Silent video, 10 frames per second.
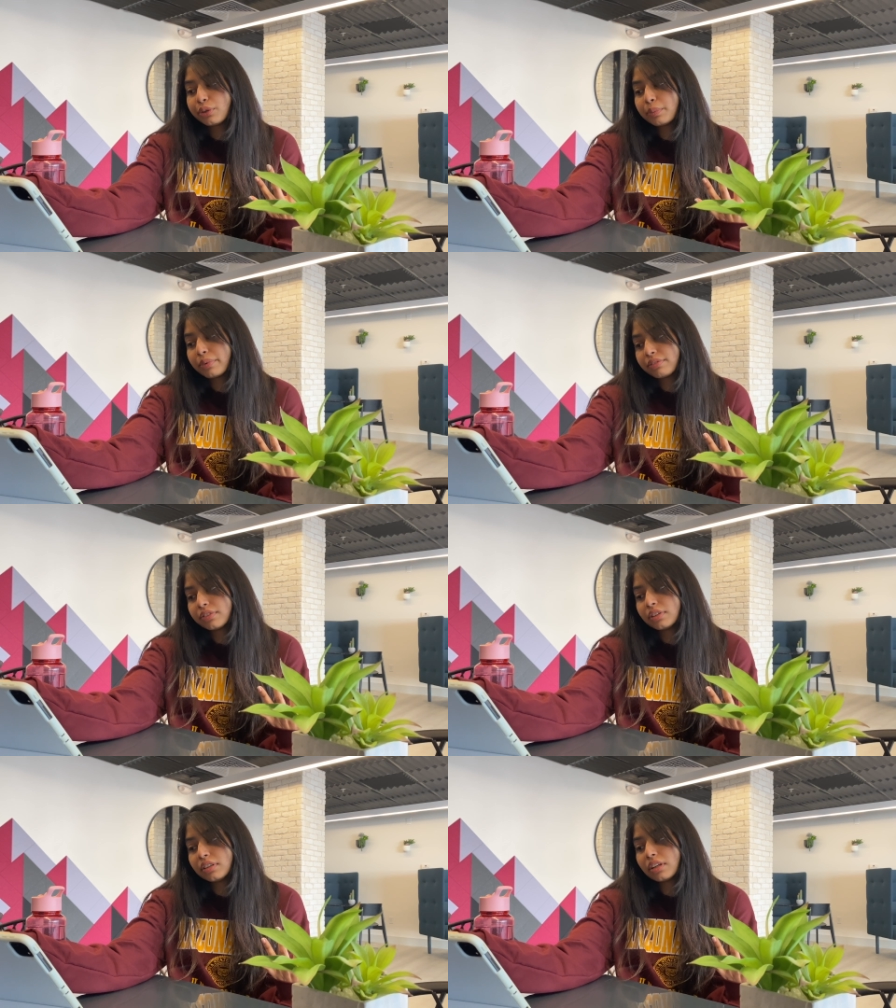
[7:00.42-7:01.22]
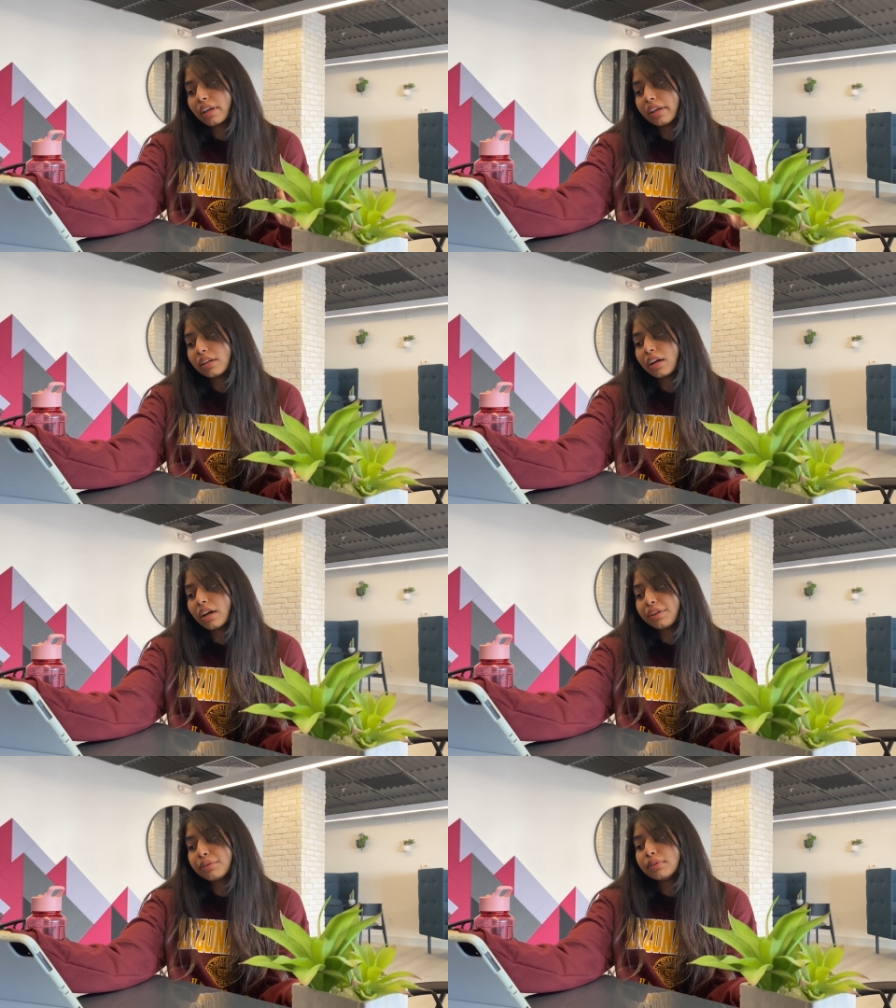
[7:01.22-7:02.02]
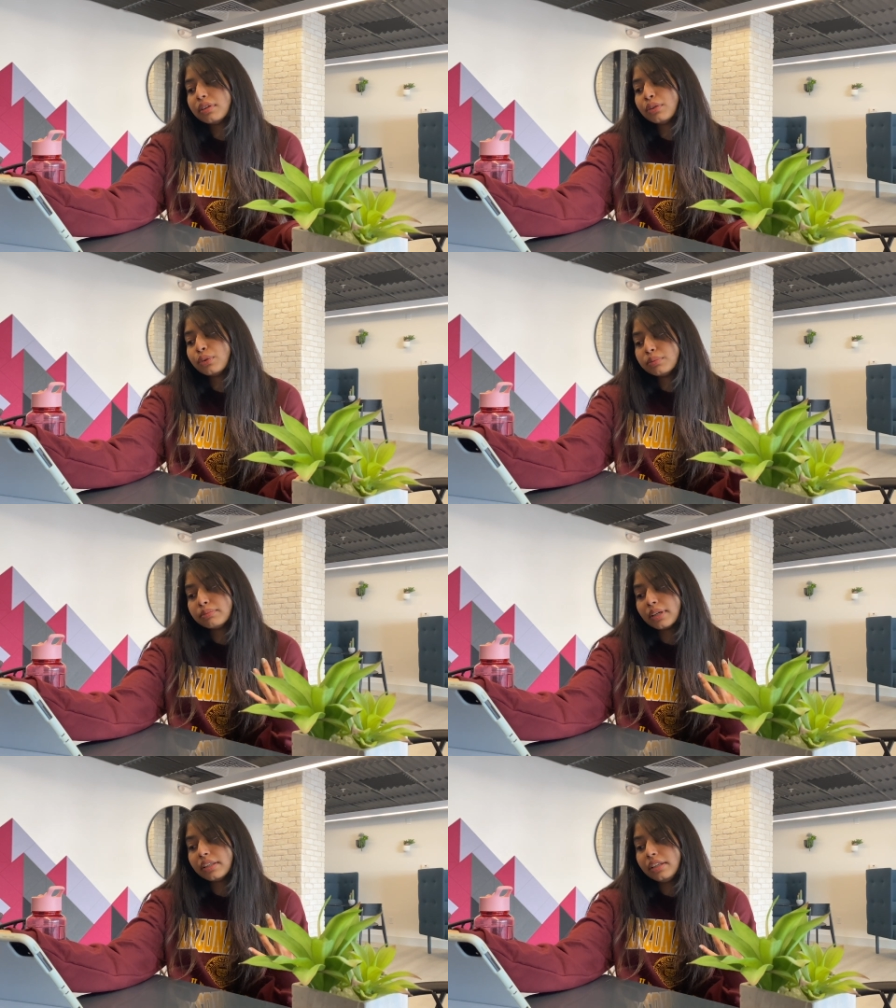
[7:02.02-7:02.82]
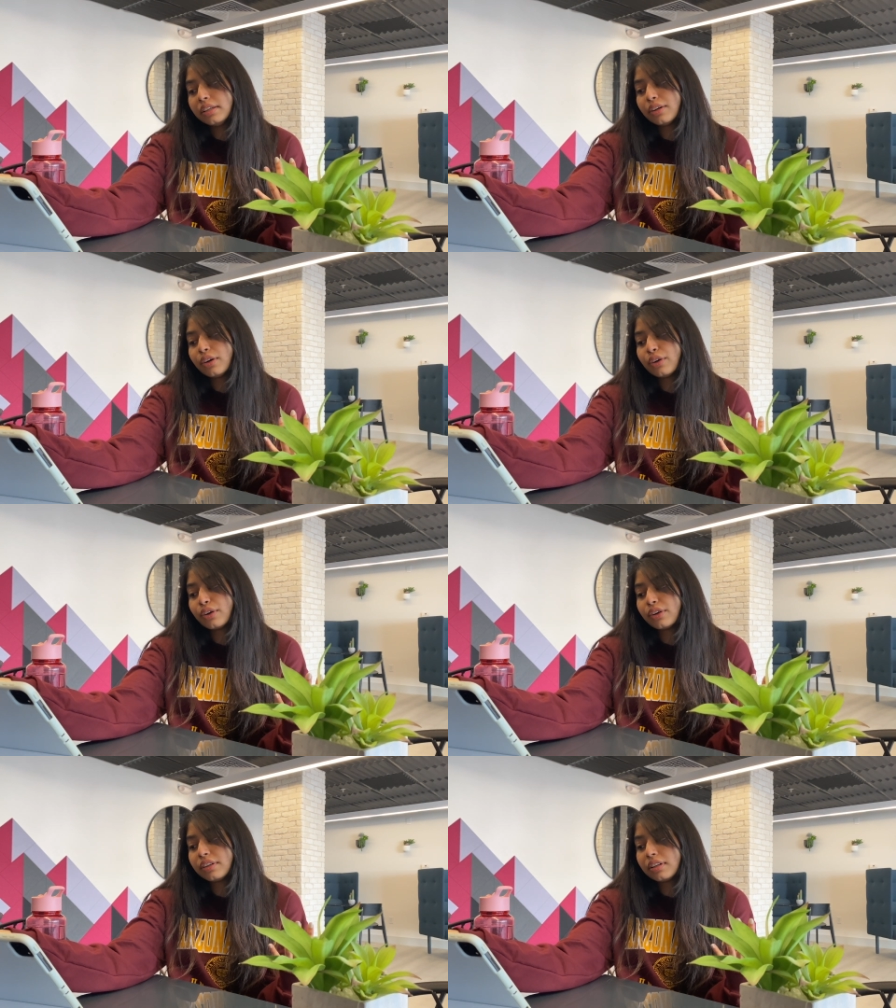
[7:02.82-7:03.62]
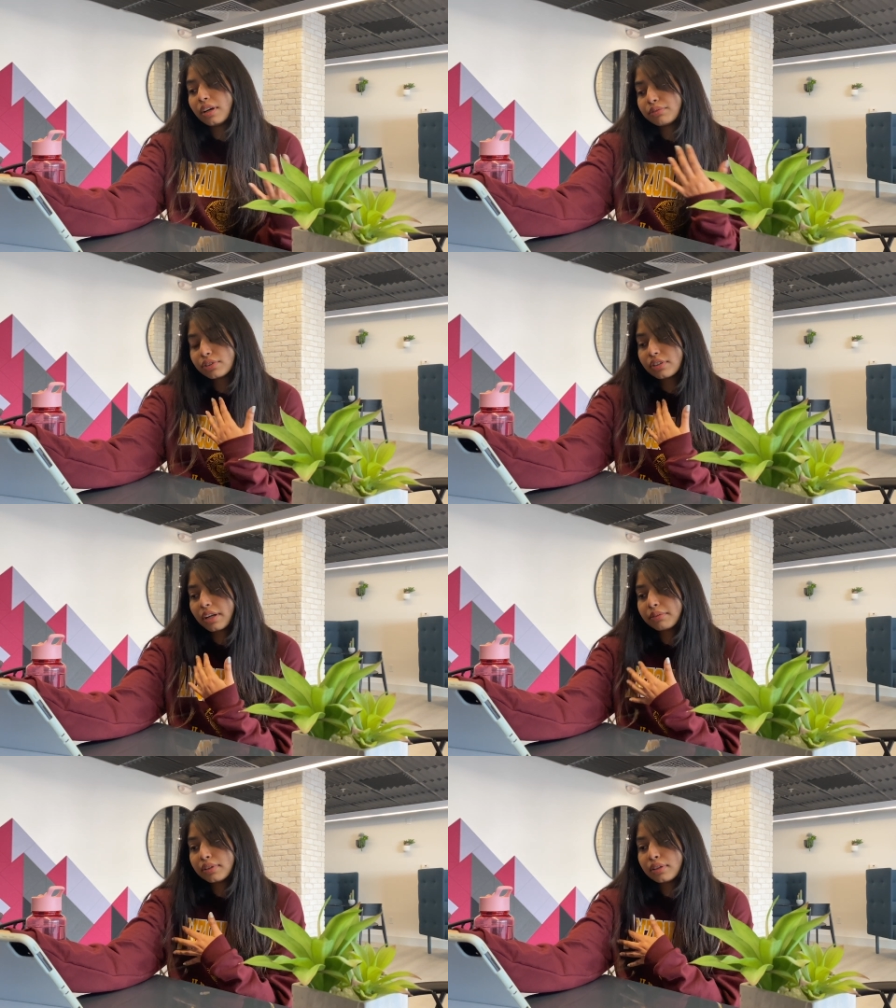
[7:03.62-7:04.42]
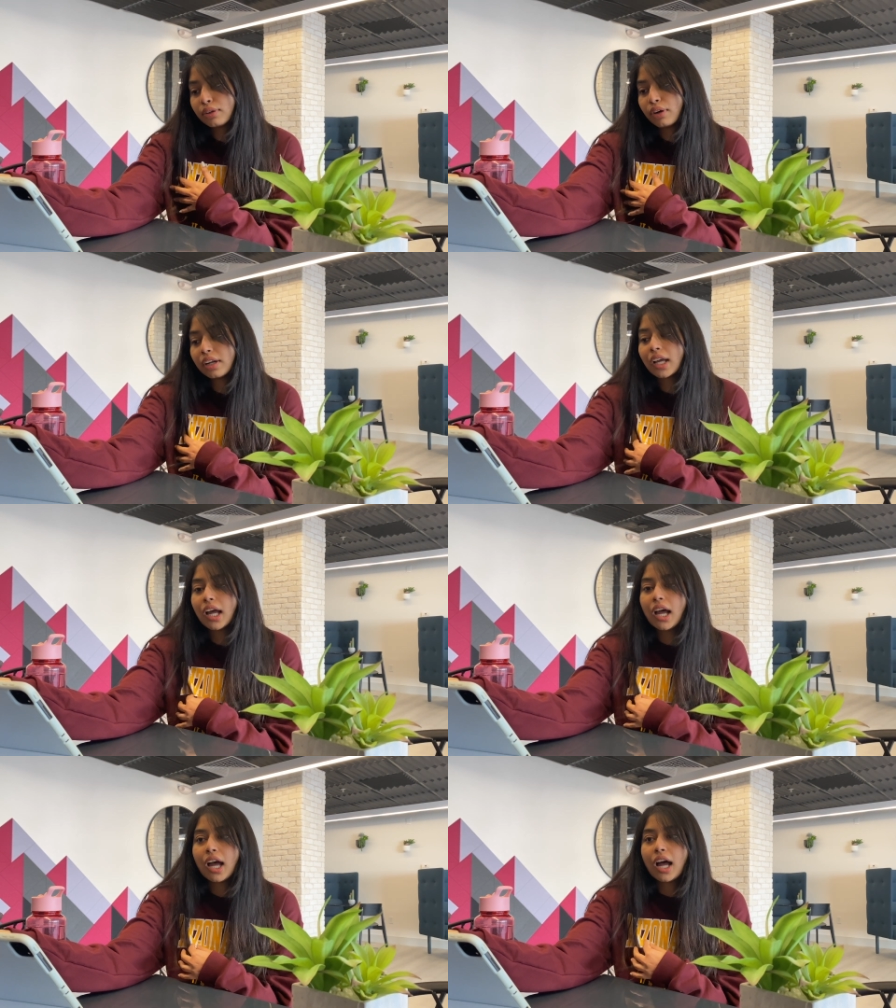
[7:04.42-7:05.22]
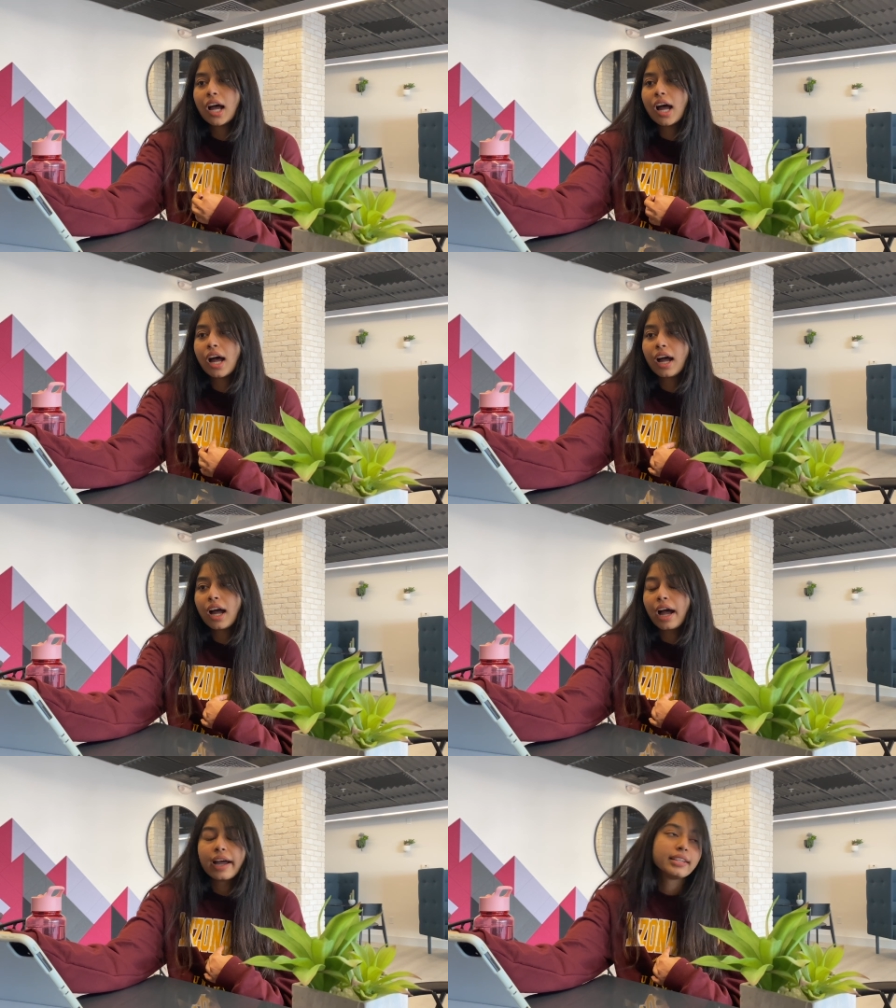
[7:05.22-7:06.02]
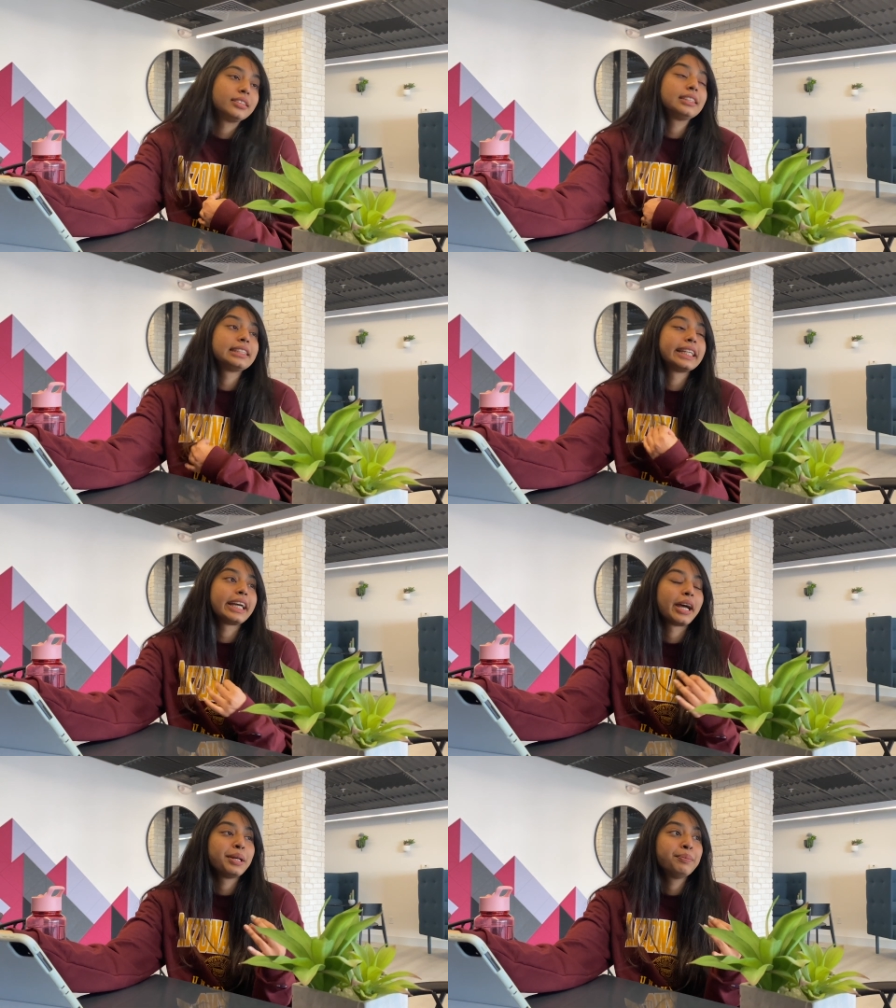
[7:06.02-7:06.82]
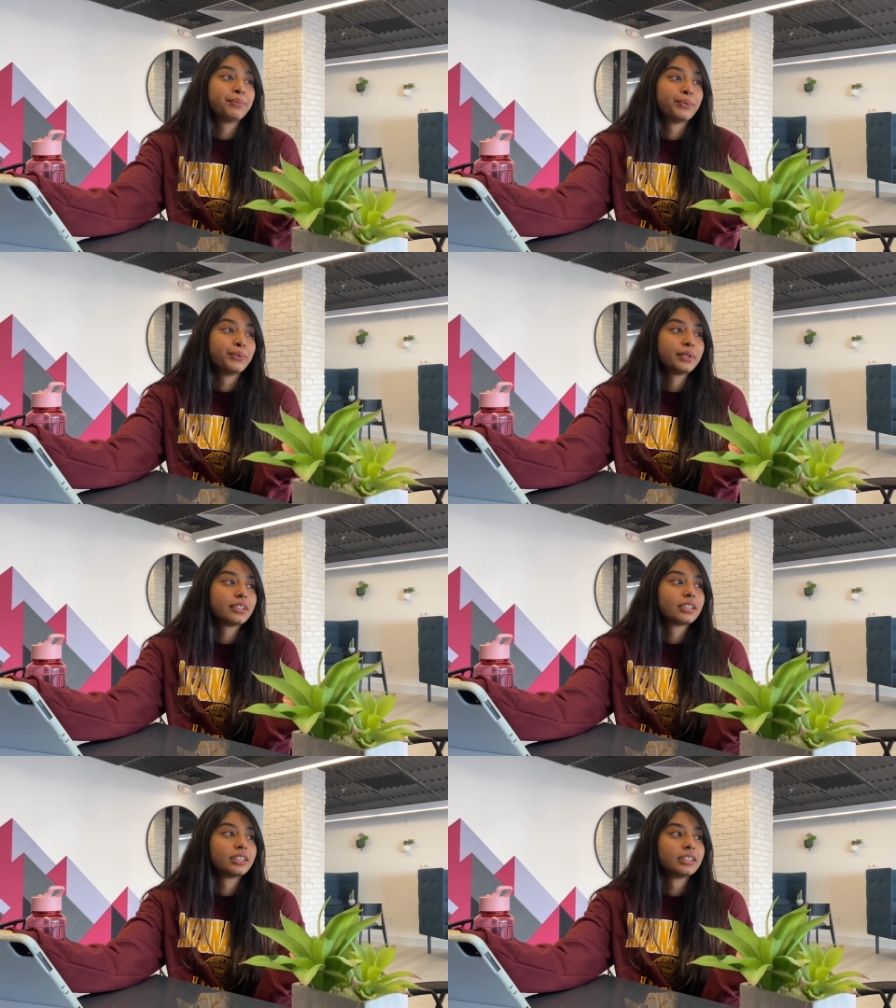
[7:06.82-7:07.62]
you prefer like are you a home bunny or love to travel a lot i'd say i'm both